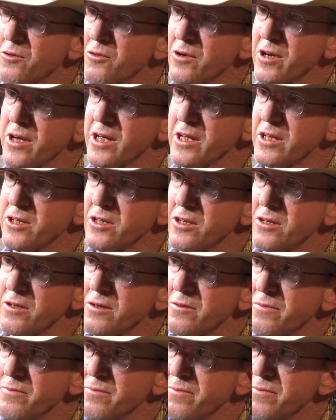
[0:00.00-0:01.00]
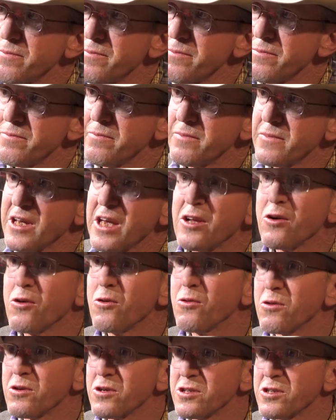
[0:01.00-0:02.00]
a way to get a
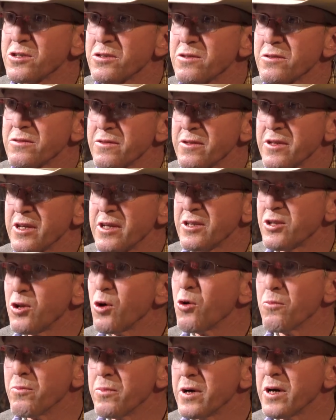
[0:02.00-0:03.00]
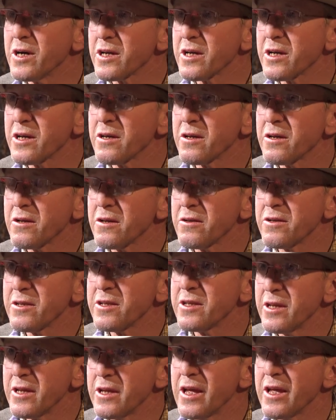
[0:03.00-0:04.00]
horse that don't buck
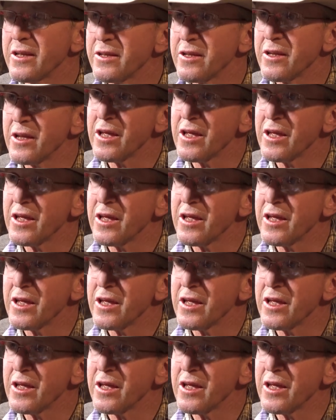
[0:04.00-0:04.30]
and